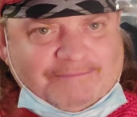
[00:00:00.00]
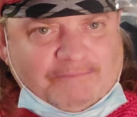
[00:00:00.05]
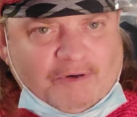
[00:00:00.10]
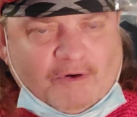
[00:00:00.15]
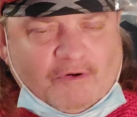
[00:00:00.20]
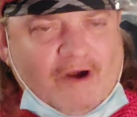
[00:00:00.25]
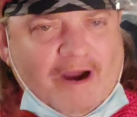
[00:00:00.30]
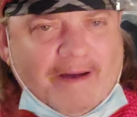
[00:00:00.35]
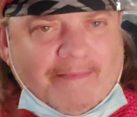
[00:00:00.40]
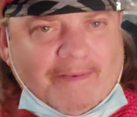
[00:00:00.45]

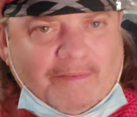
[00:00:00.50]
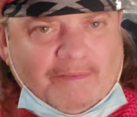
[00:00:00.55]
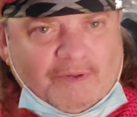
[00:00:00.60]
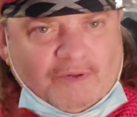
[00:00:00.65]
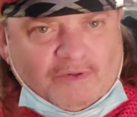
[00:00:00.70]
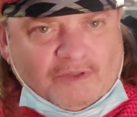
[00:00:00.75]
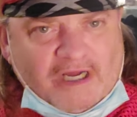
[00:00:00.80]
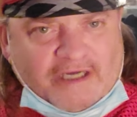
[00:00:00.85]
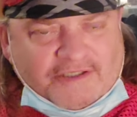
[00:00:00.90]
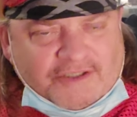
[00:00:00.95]

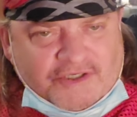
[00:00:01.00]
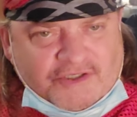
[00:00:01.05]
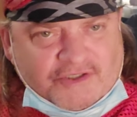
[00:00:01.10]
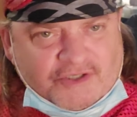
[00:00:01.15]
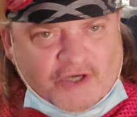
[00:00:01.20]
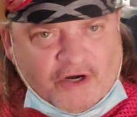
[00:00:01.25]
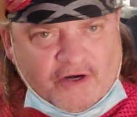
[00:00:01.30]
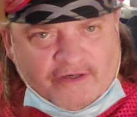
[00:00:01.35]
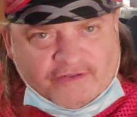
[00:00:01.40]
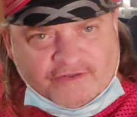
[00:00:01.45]
programmable logic
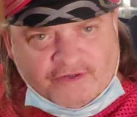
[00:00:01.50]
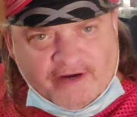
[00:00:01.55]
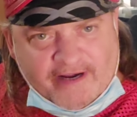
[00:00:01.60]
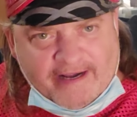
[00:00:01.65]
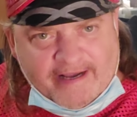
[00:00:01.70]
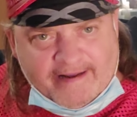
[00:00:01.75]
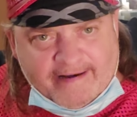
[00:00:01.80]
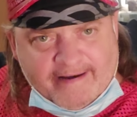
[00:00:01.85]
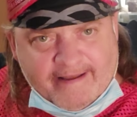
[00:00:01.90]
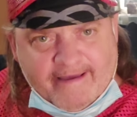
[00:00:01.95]

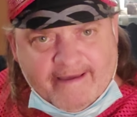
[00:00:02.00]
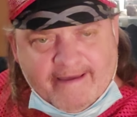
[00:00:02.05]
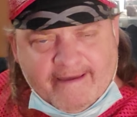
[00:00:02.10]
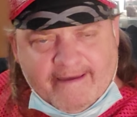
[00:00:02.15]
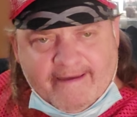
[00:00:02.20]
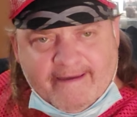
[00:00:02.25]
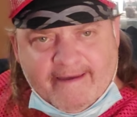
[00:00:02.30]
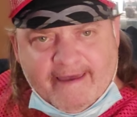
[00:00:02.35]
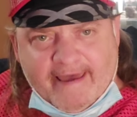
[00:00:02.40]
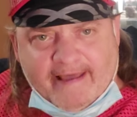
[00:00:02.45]
circuitry and
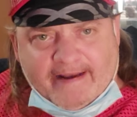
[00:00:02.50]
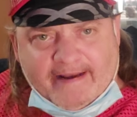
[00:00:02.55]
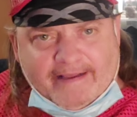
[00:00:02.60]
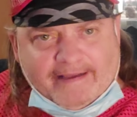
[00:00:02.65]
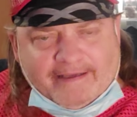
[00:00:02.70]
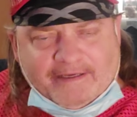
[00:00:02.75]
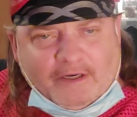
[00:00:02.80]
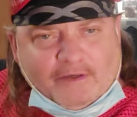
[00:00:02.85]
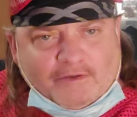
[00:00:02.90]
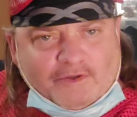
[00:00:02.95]

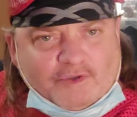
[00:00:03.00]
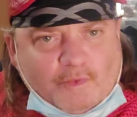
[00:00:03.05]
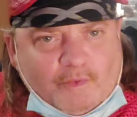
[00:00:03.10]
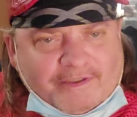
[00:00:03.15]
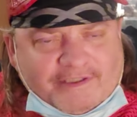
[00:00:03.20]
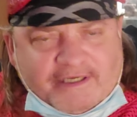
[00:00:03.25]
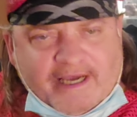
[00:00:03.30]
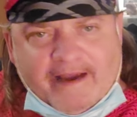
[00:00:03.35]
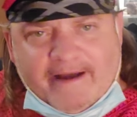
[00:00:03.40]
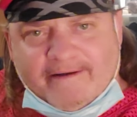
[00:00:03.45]
you know,
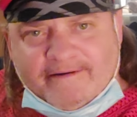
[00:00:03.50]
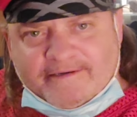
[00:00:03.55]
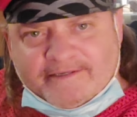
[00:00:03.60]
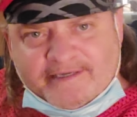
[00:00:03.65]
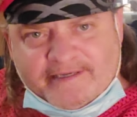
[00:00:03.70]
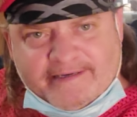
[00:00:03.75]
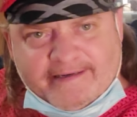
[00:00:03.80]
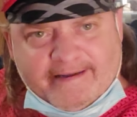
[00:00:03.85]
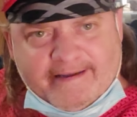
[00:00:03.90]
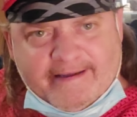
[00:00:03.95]
switch gears
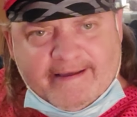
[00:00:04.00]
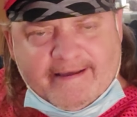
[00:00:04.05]
and